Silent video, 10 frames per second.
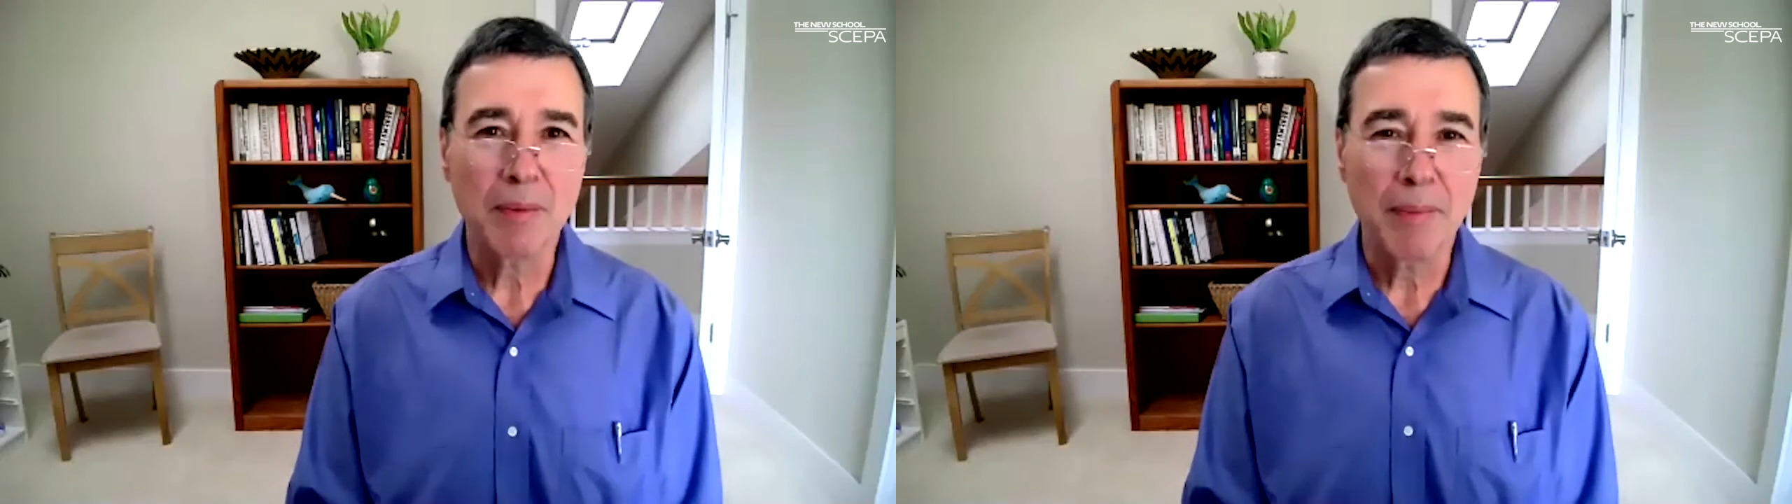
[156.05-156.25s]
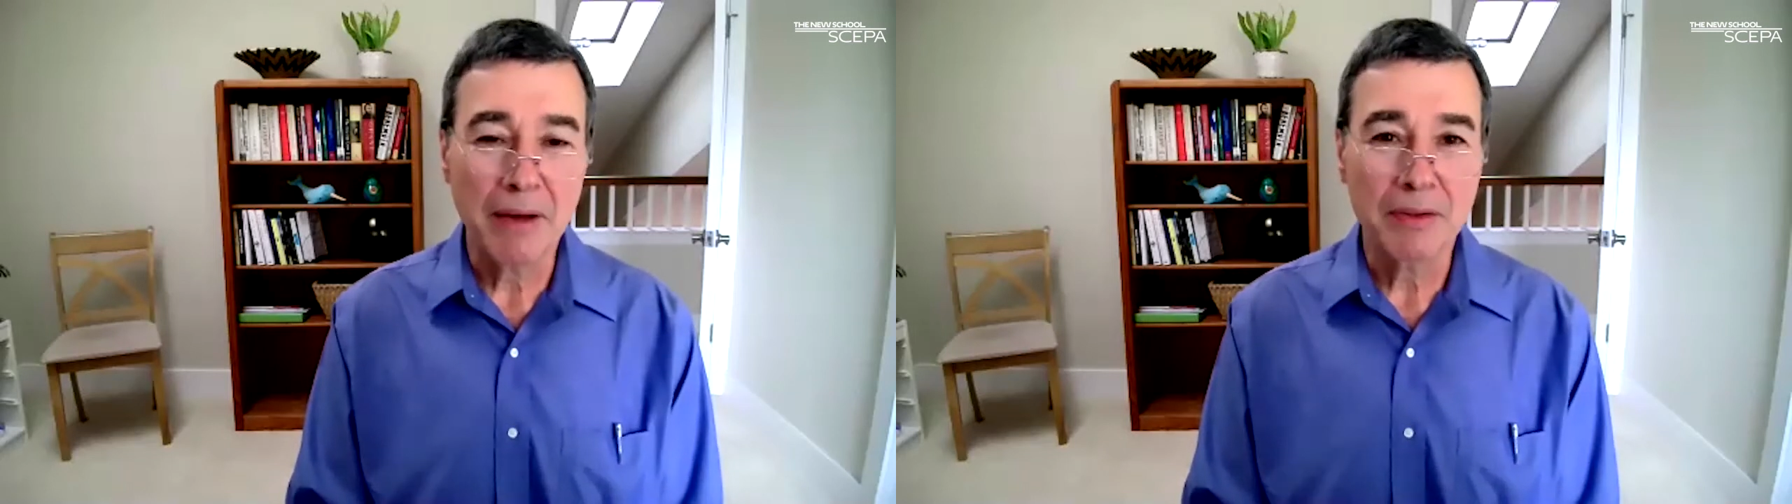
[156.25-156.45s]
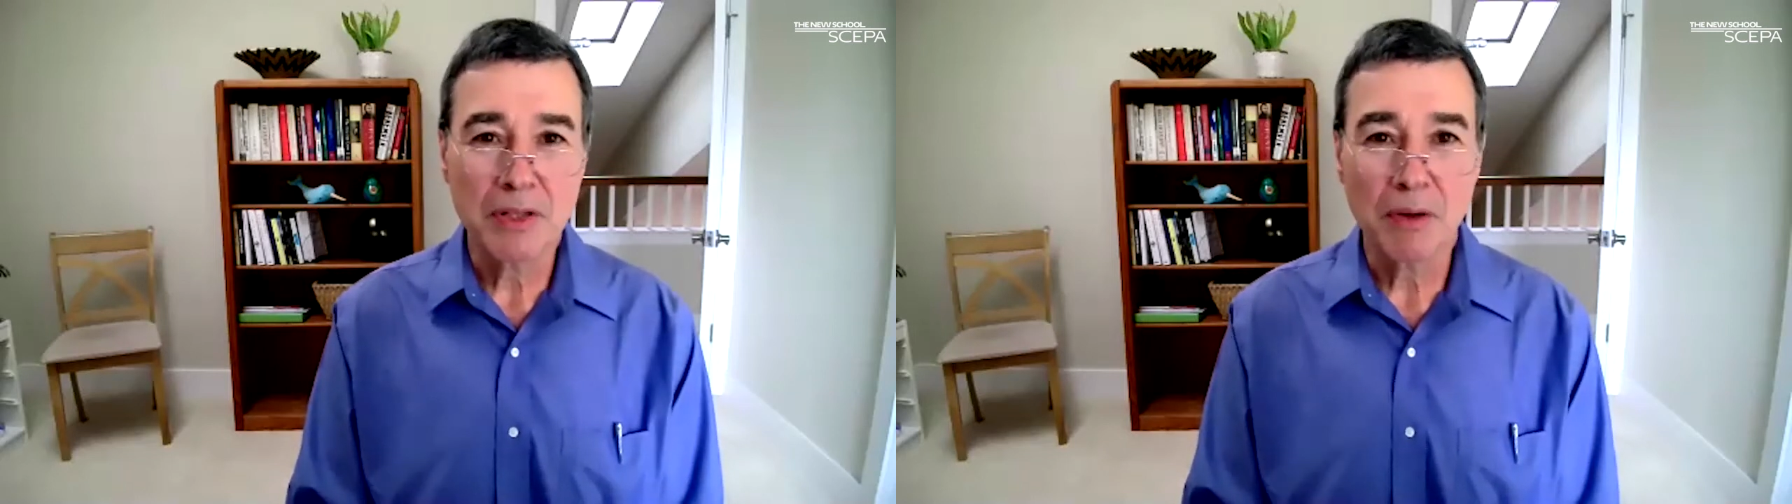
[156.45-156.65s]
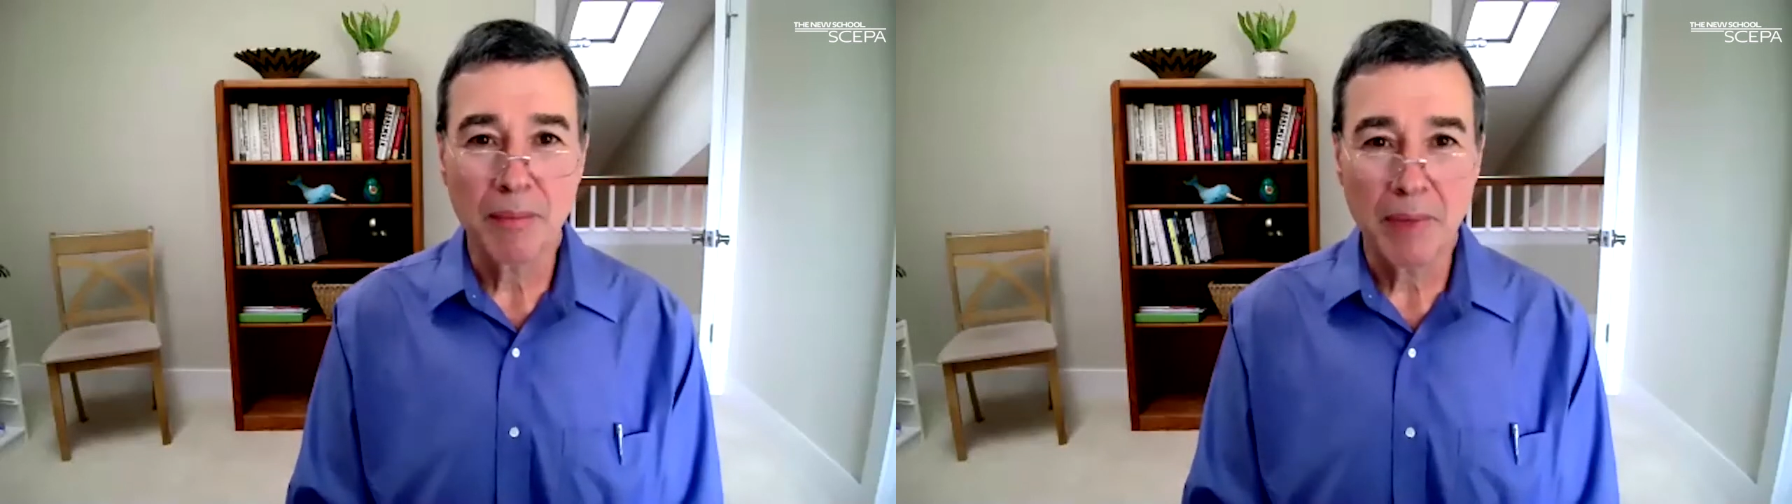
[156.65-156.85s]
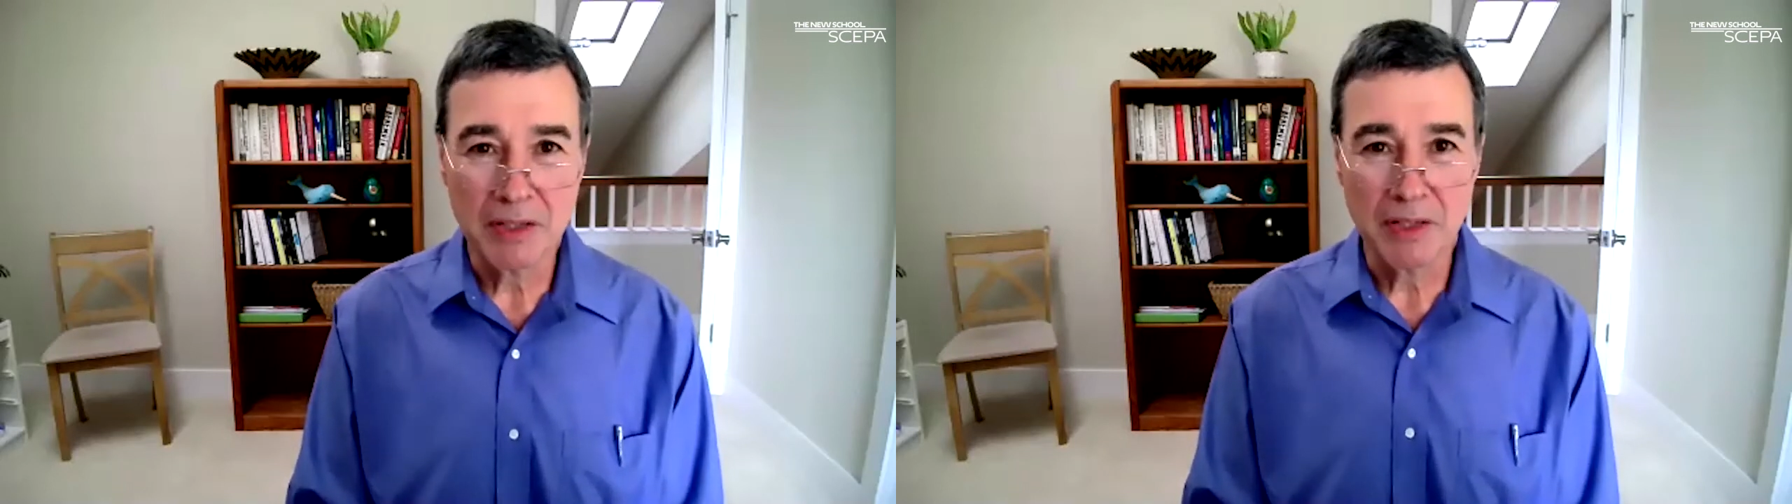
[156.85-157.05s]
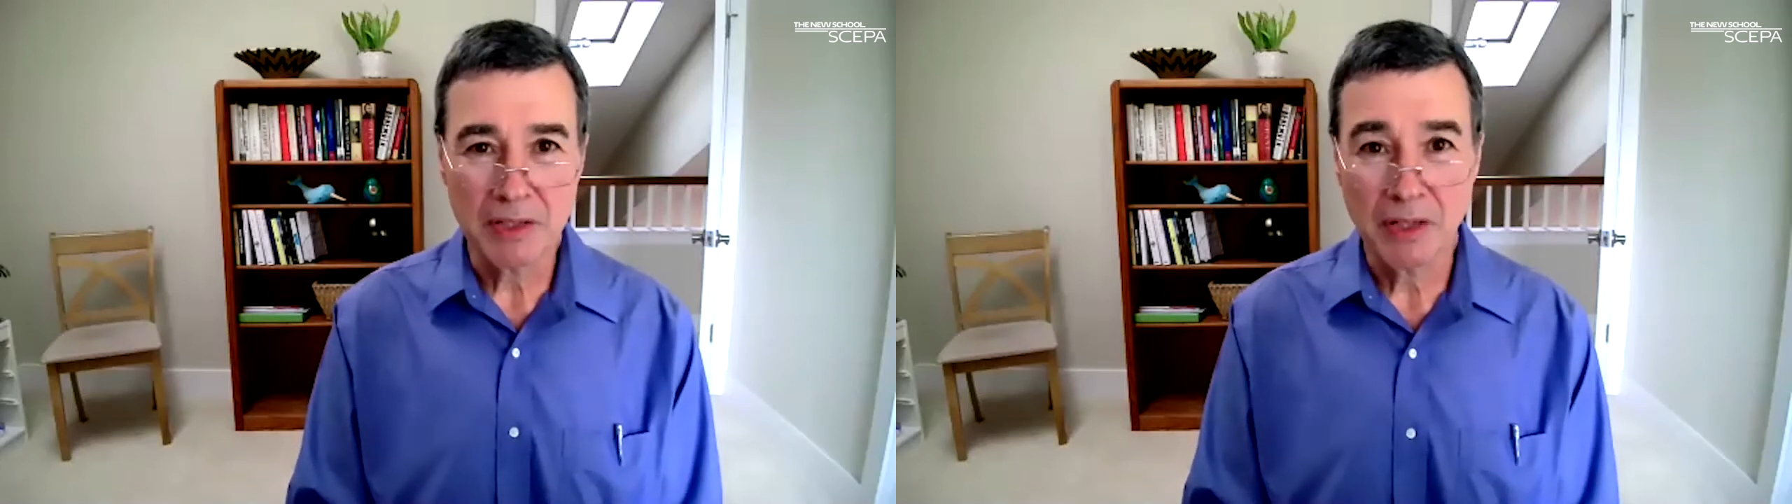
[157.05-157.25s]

to balance their budgets.